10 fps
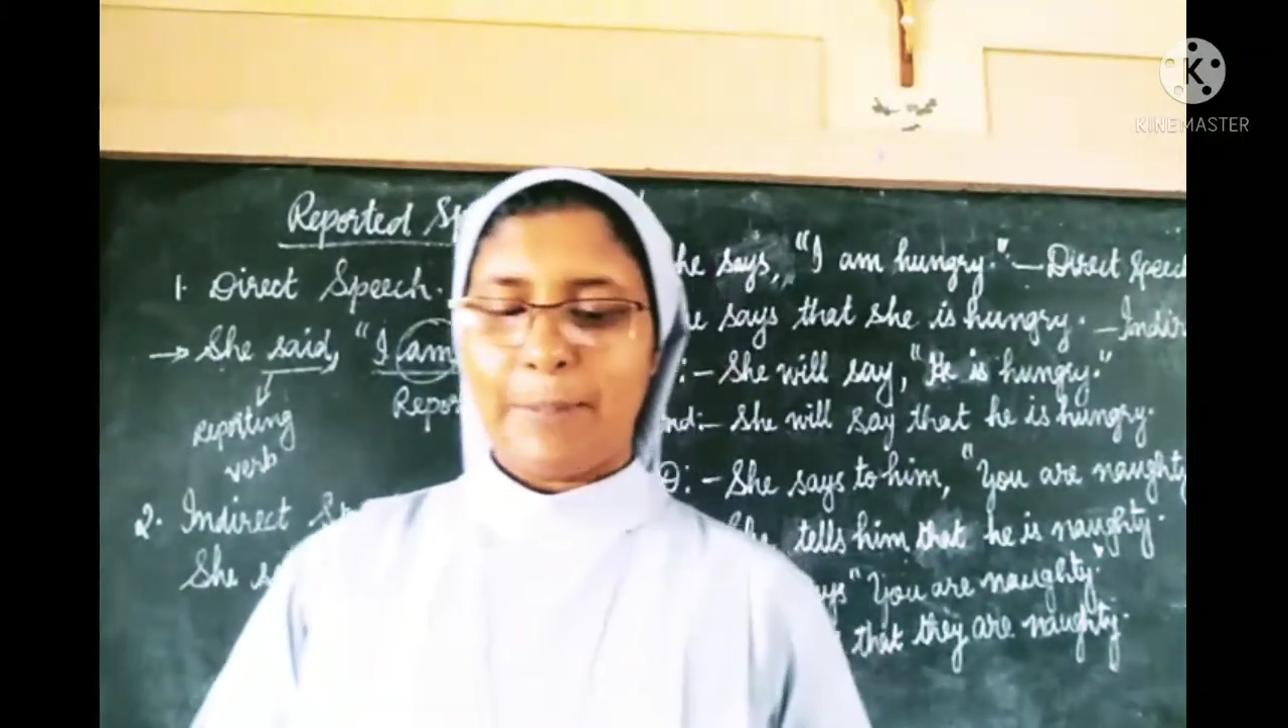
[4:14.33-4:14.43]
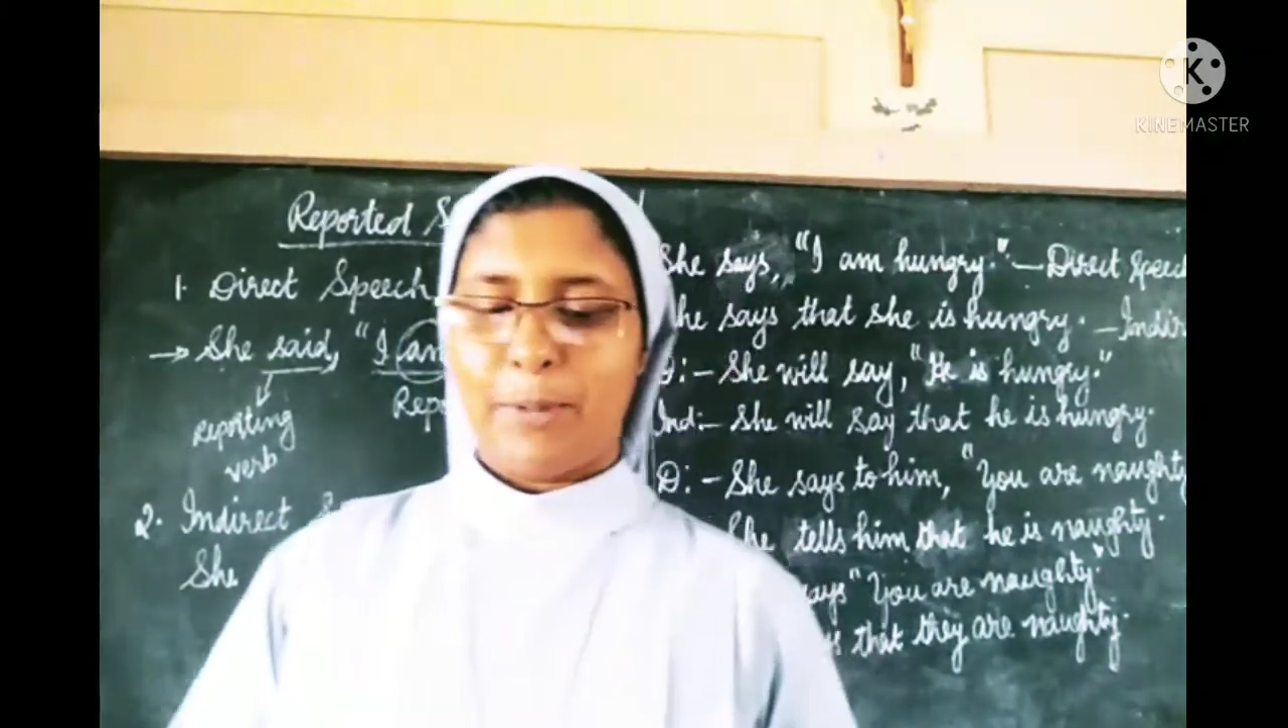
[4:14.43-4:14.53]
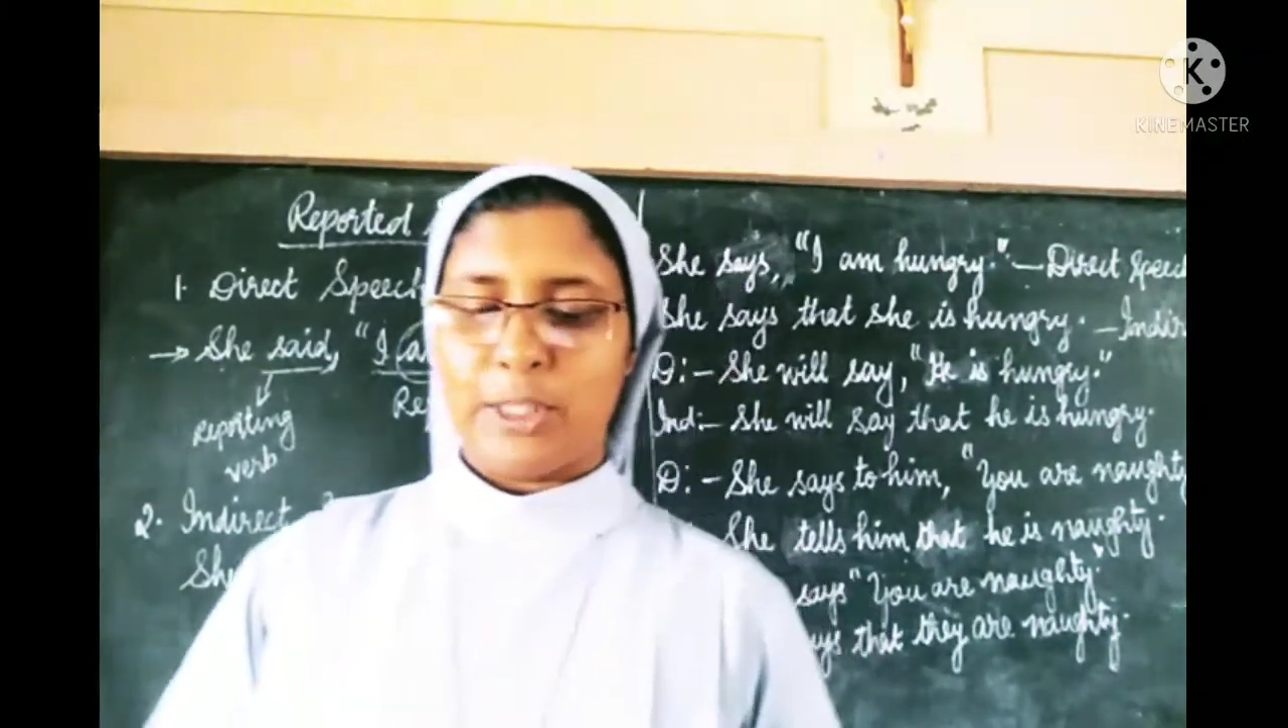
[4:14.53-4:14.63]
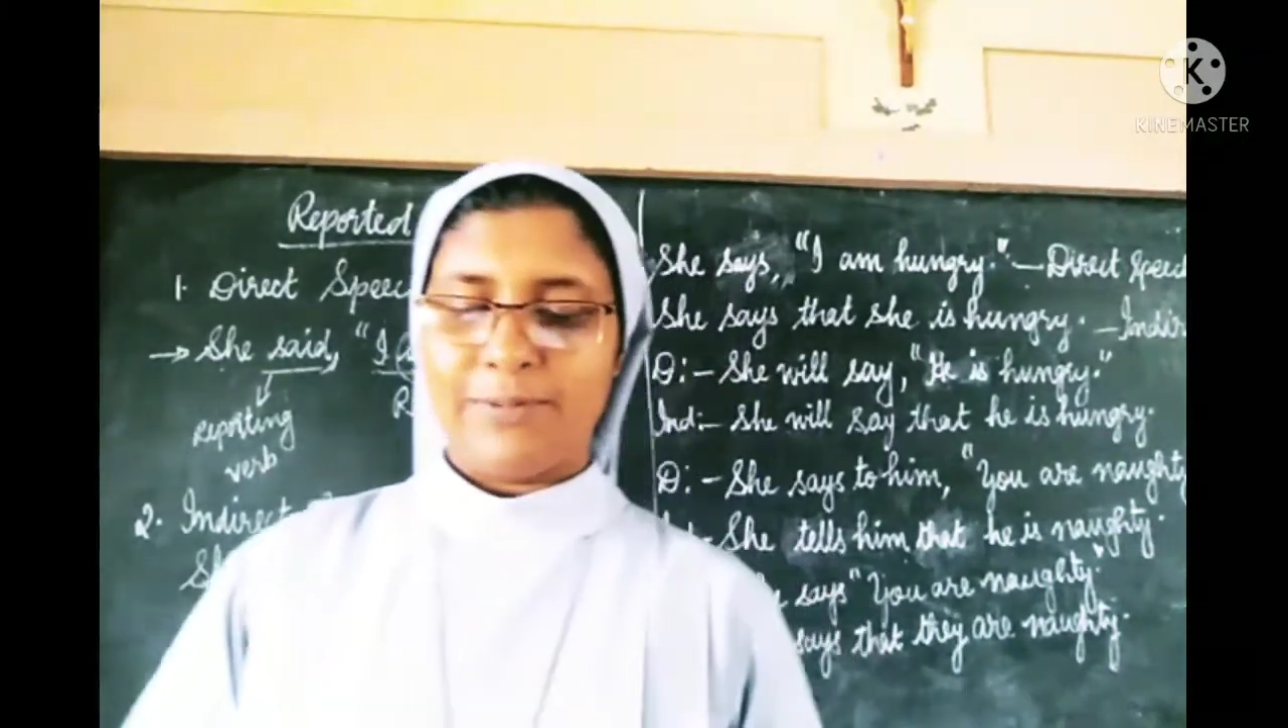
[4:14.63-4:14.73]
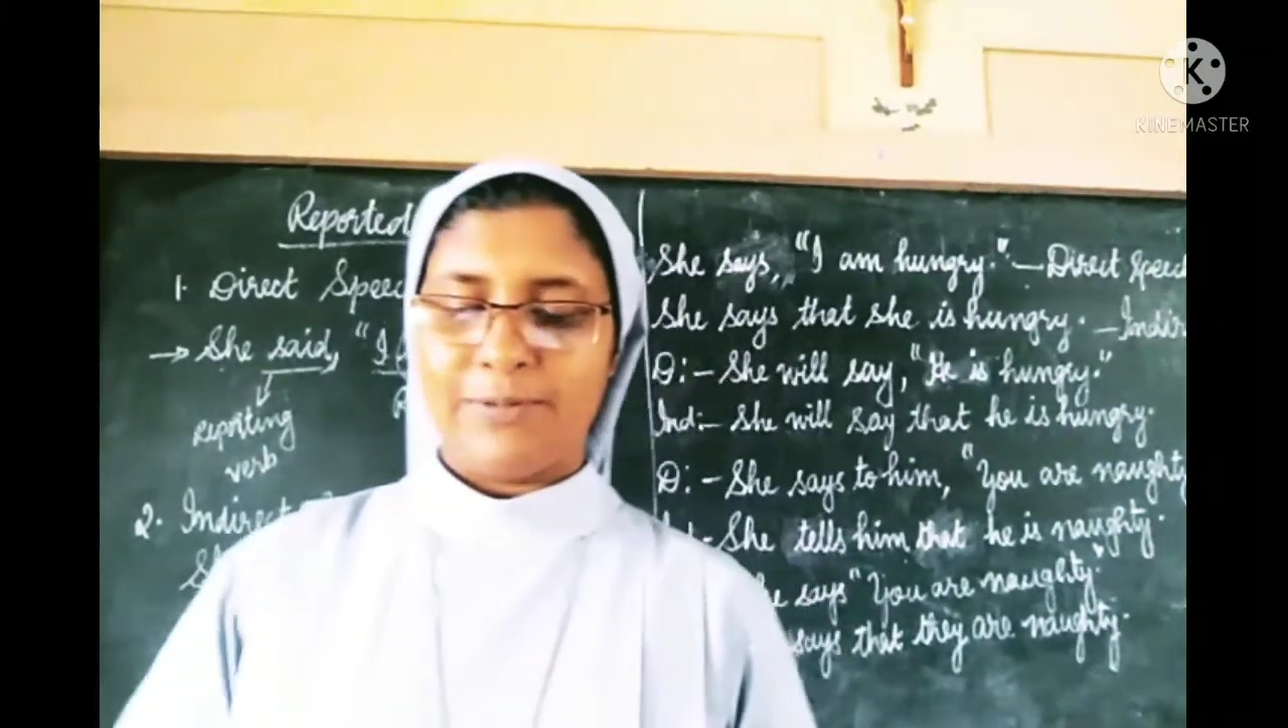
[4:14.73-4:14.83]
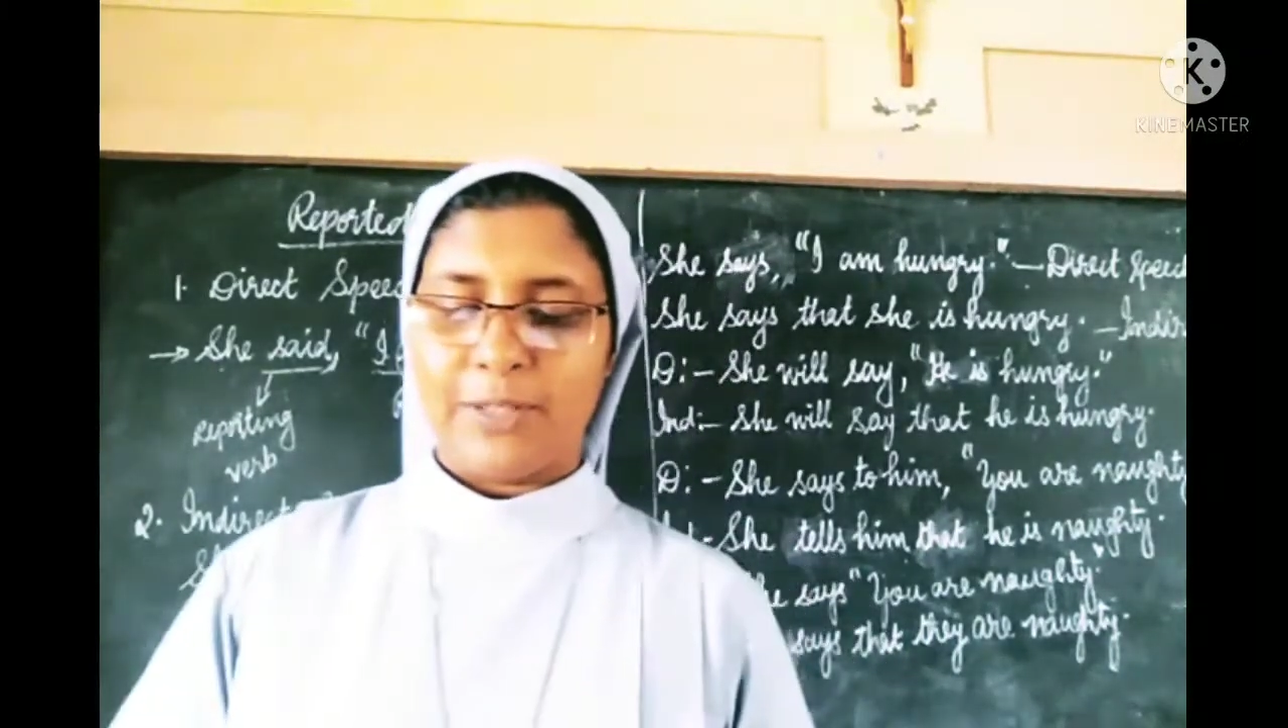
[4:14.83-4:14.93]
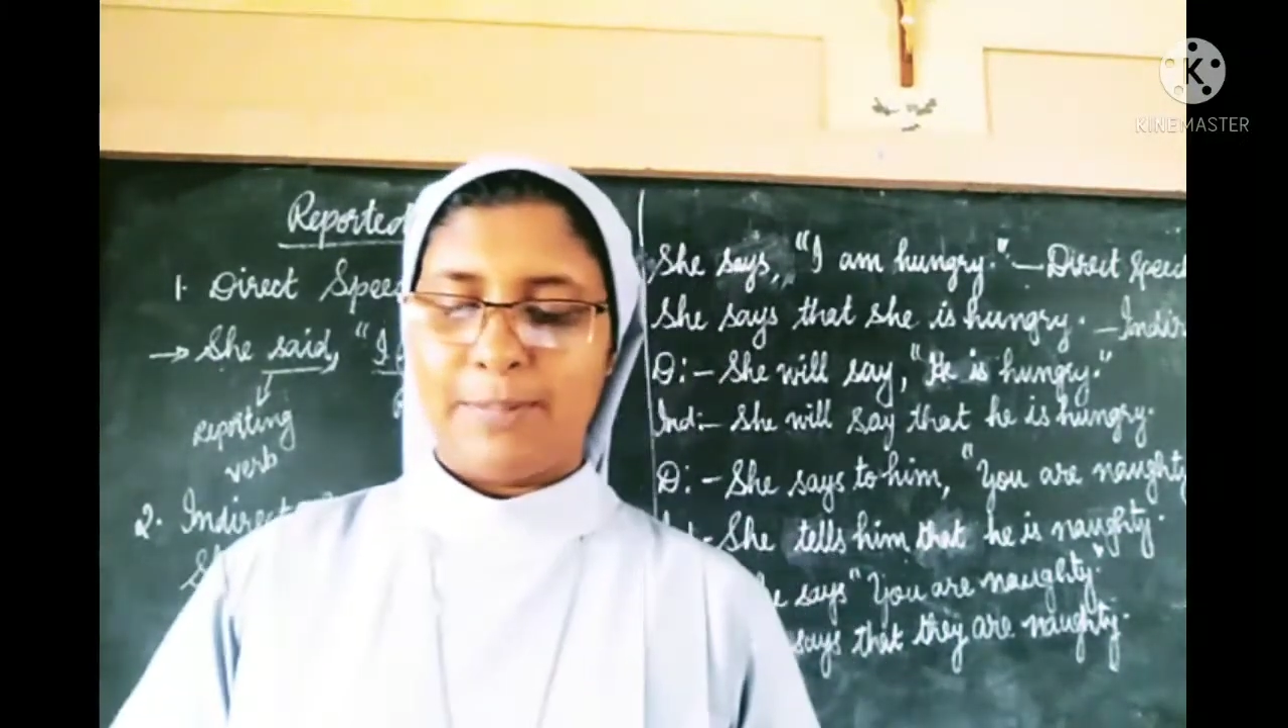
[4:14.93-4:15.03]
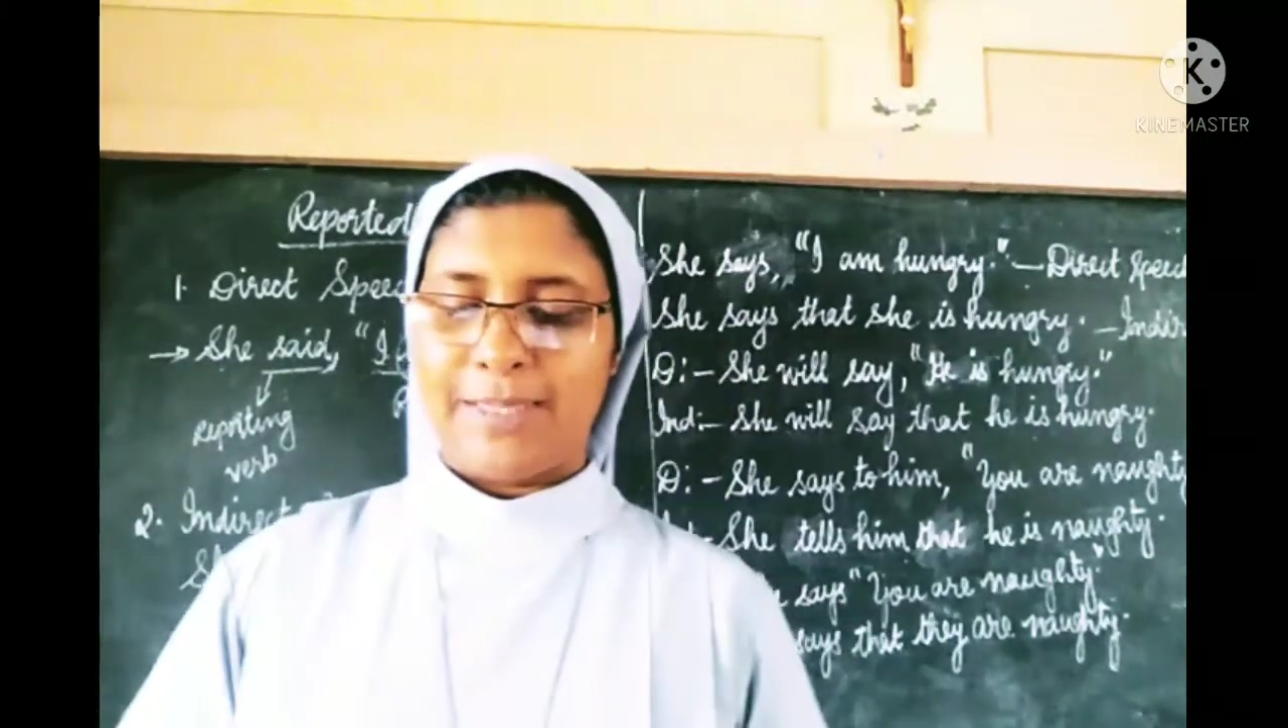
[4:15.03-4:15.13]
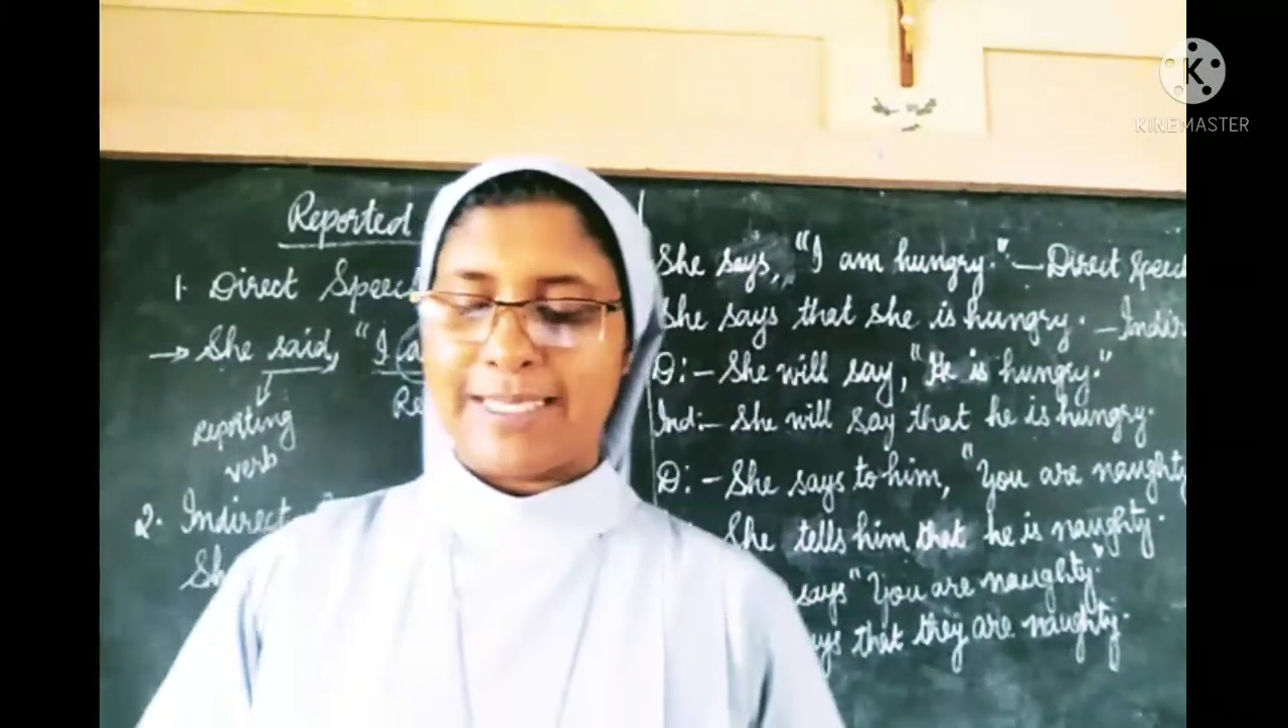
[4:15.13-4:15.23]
reporting verb